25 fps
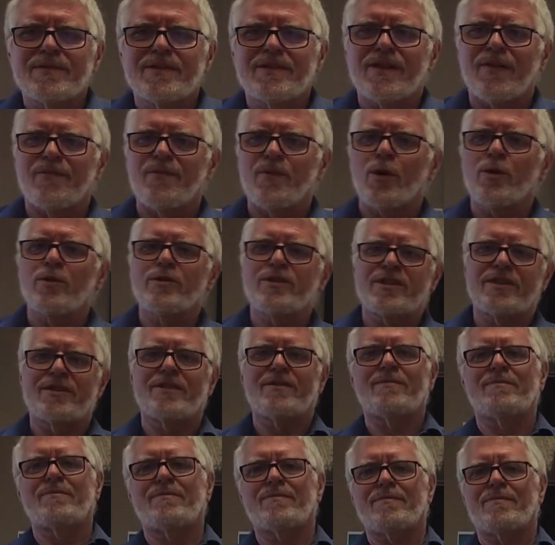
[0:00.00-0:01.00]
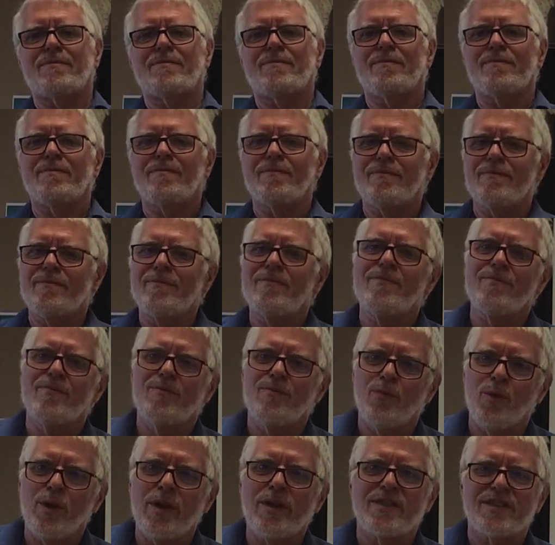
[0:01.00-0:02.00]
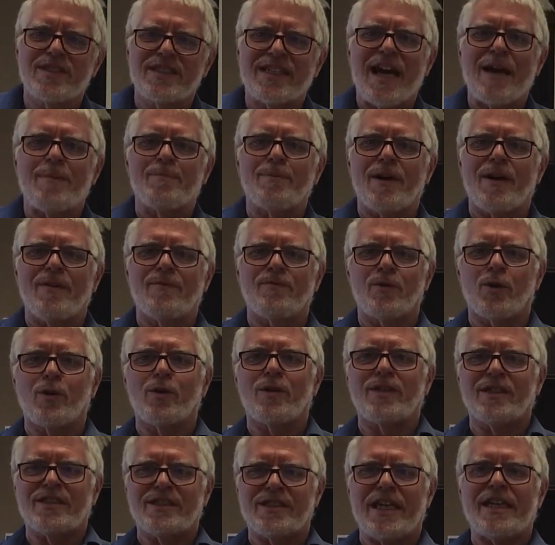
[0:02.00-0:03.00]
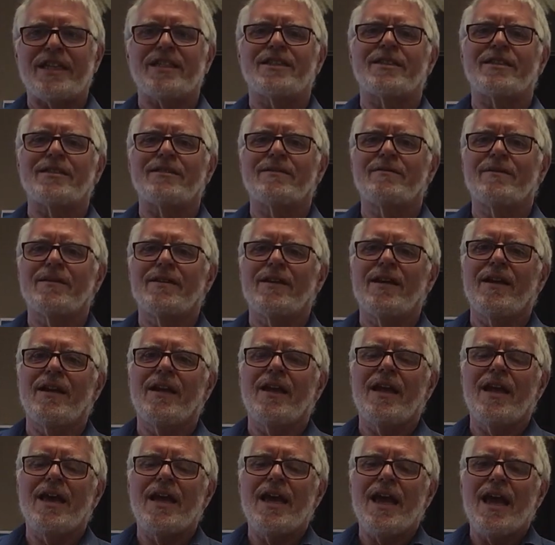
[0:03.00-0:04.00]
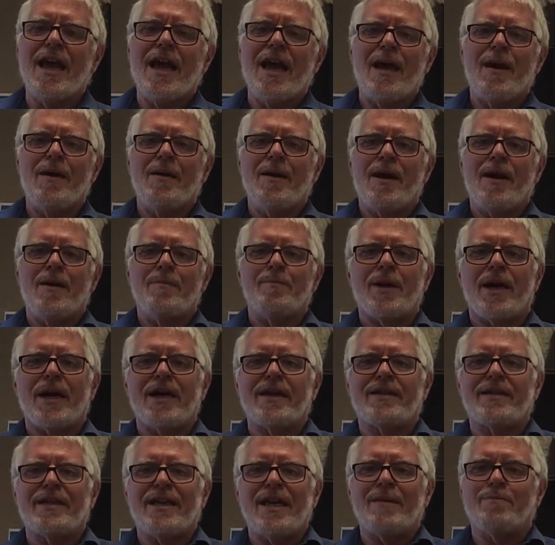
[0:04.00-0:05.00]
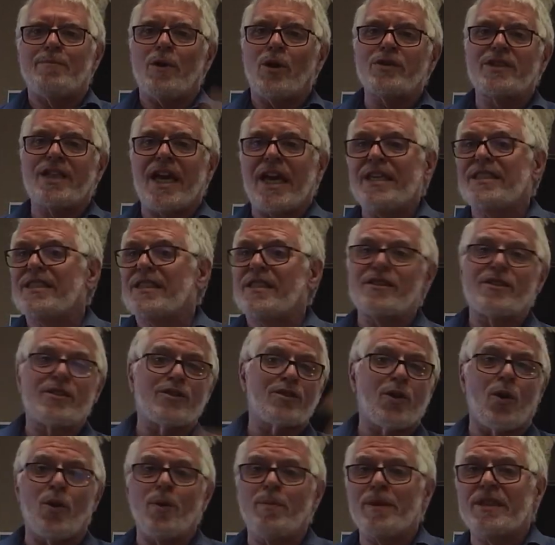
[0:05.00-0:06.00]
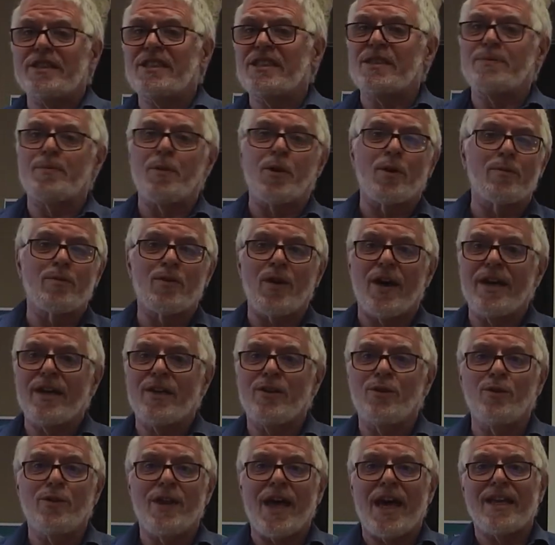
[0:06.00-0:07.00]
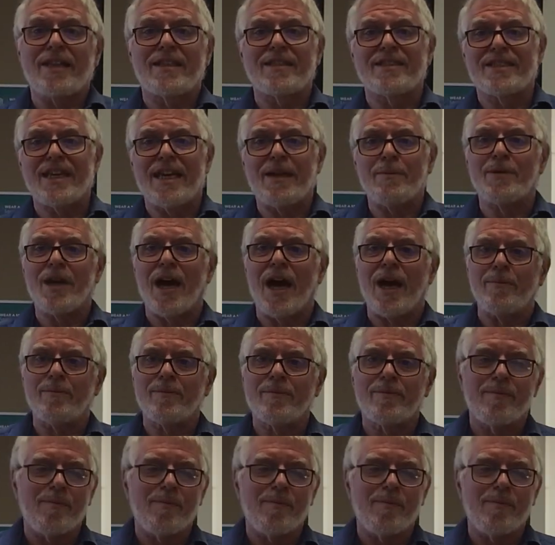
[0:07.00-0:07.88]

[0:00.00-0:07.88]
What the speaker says: the first real step of fertilization. But in most cases, there's a whole bunch of sperm trying to do that at the same time.